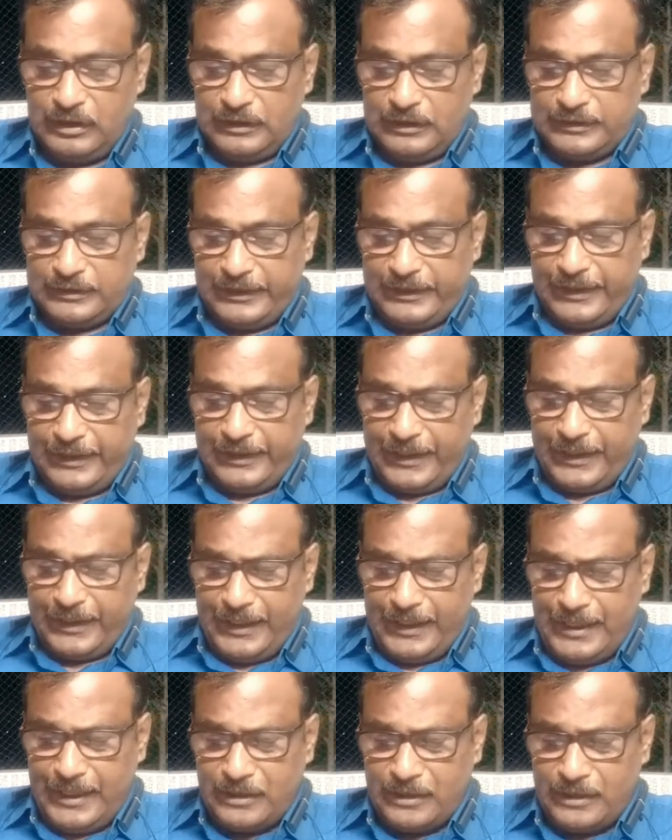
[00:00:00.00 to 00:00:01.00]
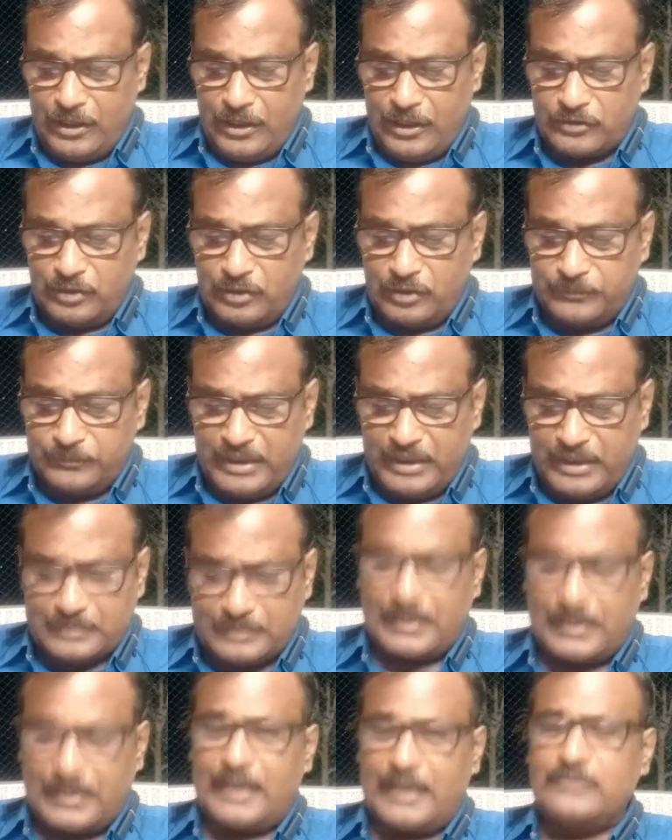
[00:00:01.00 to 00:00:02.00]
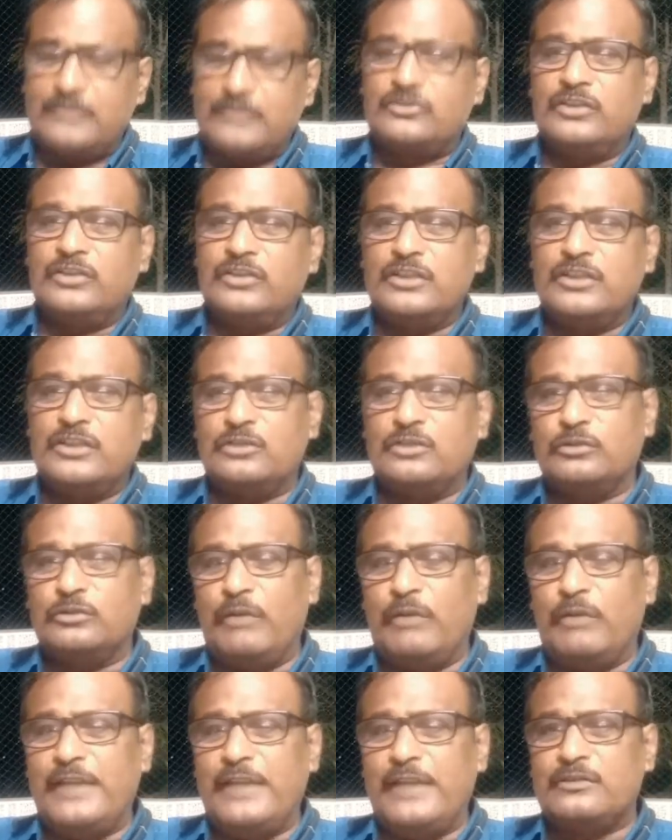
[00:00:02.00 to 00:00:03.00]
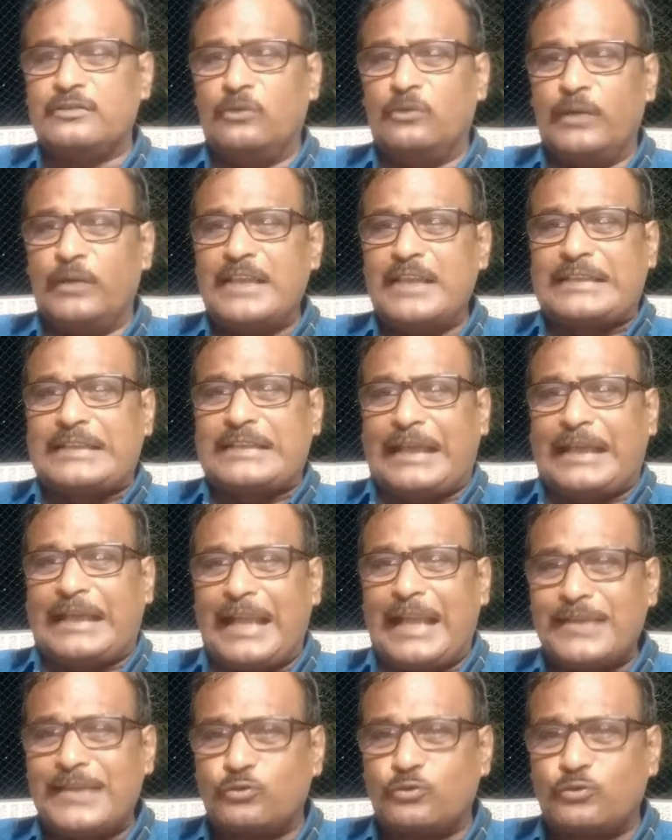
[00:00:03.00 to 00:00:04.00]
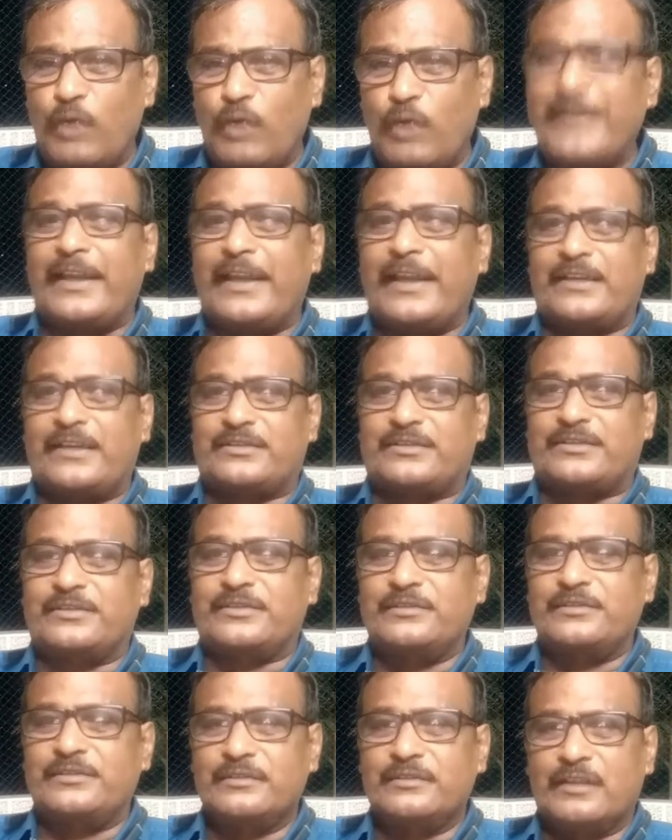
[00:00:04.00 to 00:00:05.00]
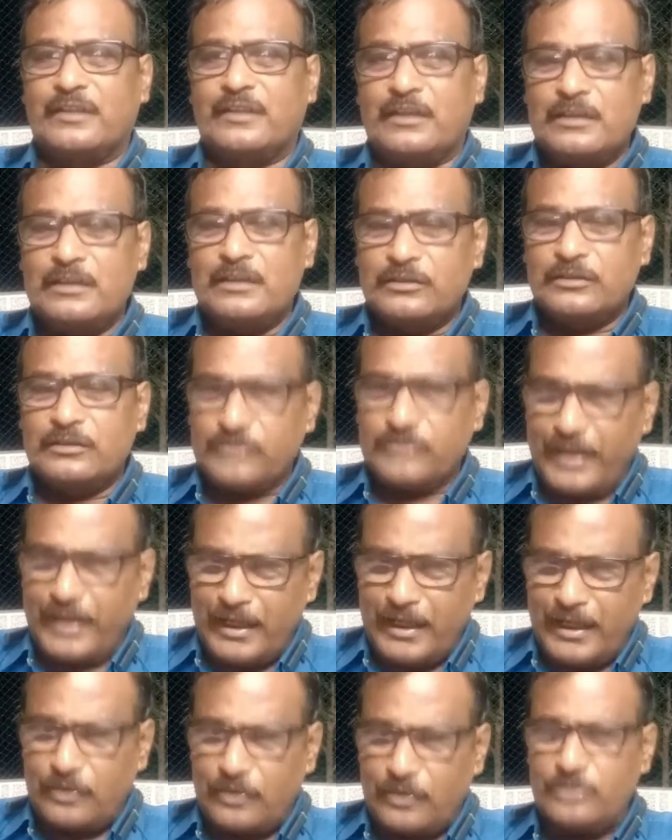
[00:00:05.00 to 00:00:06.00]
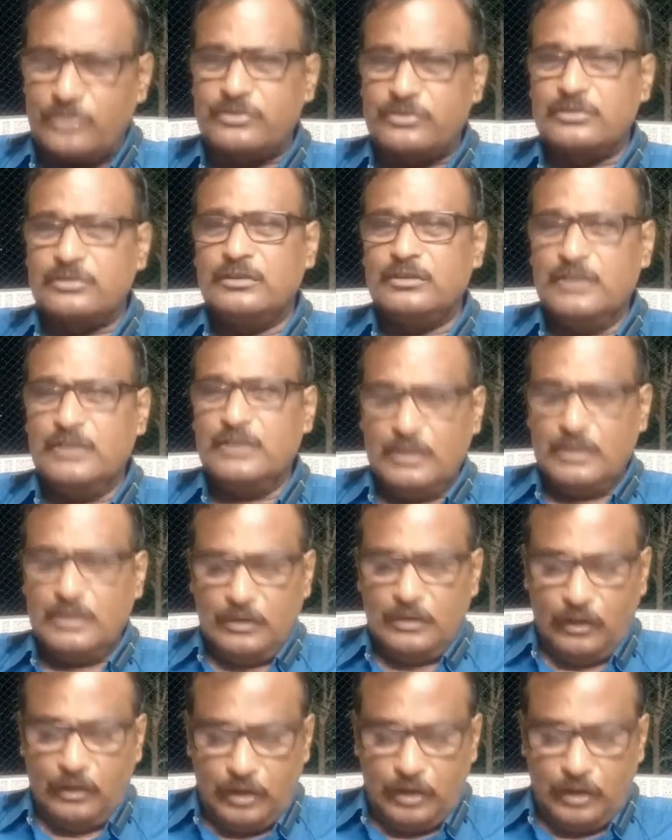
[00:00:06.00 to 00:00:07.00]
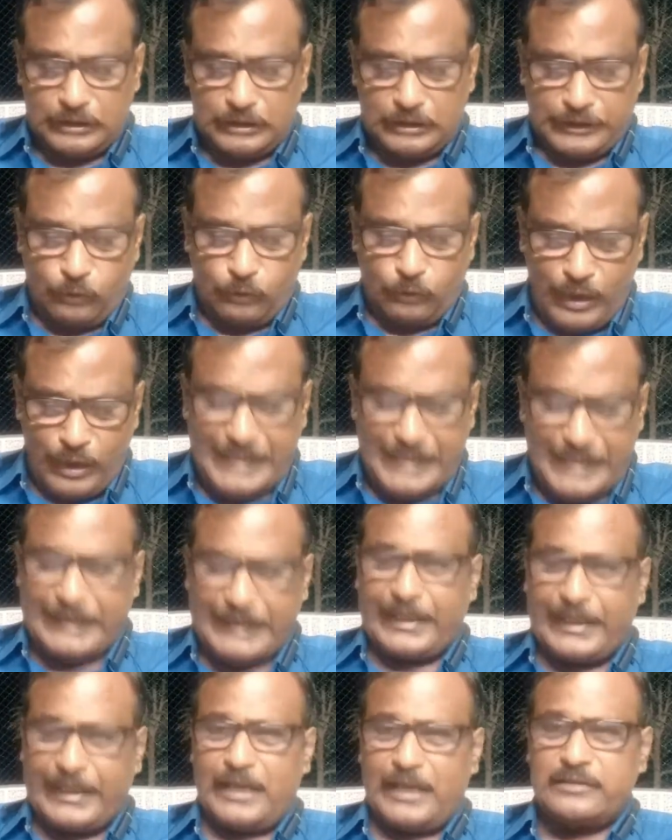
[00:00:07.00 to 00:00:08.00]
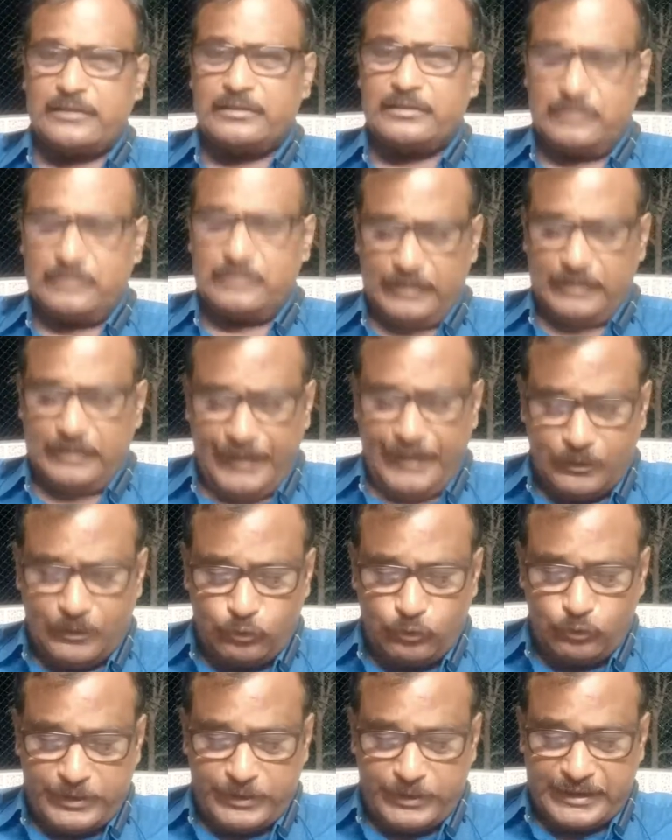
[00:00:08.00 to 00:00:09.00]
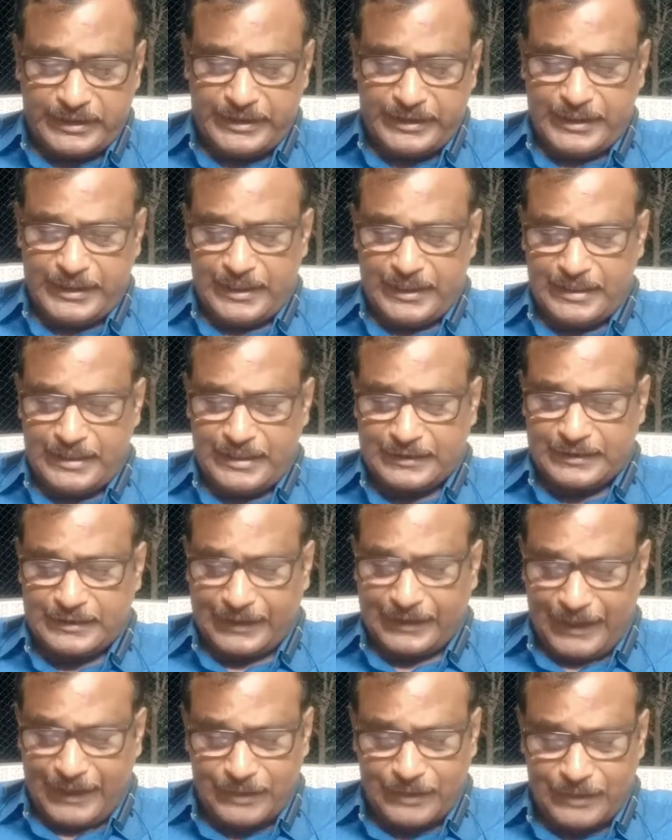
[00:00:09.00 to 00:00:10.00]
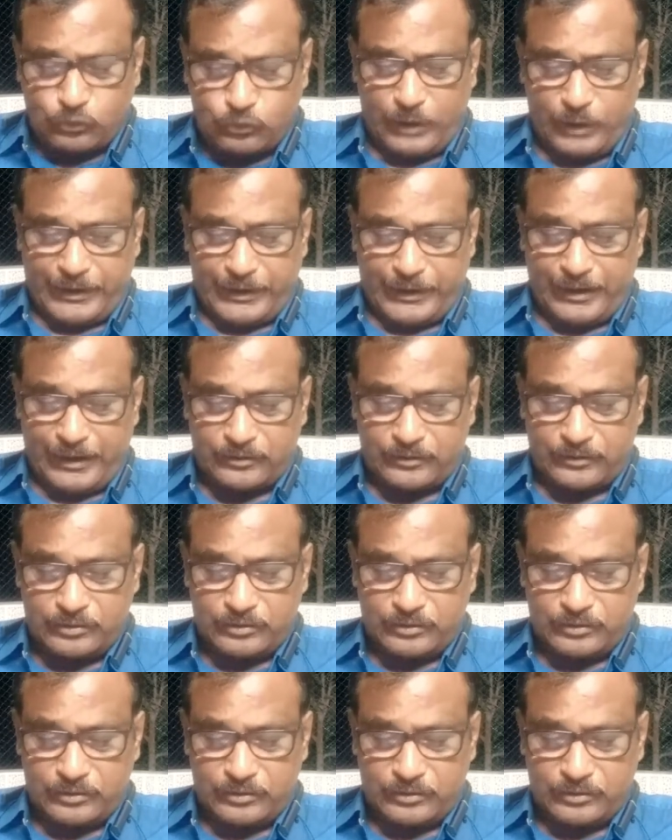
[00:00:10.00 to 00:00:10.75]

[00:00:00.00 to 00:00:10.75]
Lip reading: The legal heirs of this class is otherwise known as class 1 heirs. Sharers or the Quranic heirs, they are to be treated as class 1 heirs.